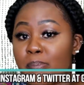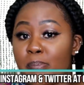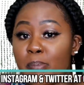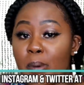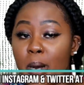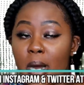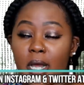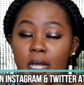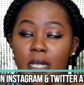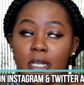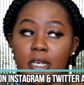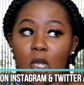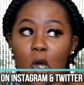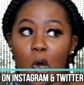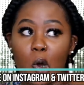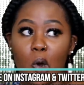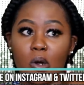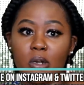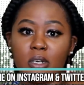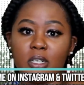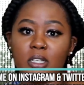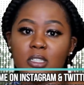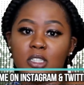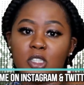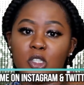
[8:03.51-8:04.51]
button
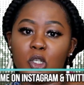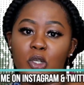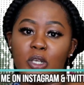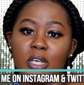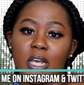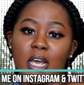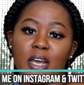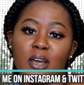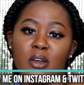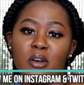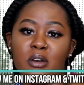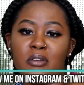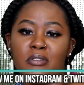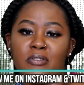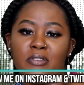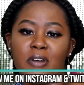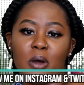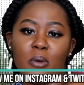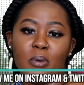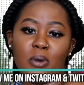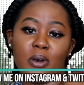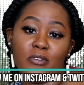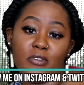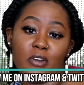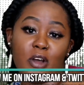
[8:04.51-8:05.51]
on so you can get notified
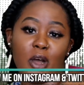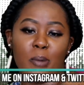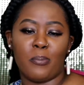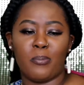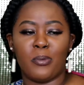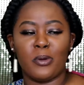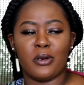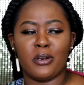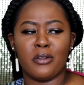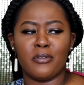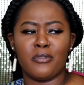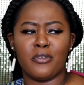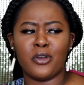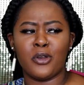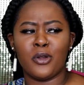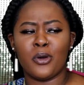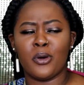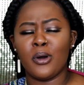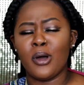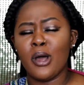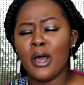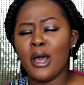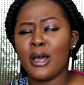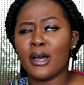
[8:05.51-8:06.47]
whenever I upload a video,